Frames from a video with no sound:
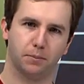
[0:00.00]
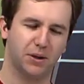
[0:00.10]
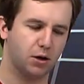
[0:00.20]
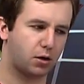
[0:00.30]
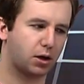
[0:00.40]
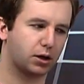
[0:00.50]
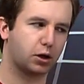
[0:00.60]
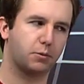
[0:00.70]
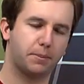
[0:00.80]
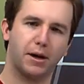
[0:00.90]
be on a
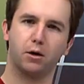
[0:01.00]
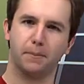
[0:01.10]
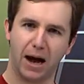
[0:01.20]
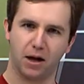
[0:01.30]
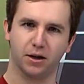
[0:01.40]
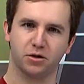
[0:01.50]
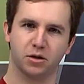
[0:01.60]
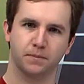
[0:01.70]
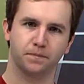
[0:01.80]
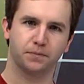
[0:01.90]
little bit better balance,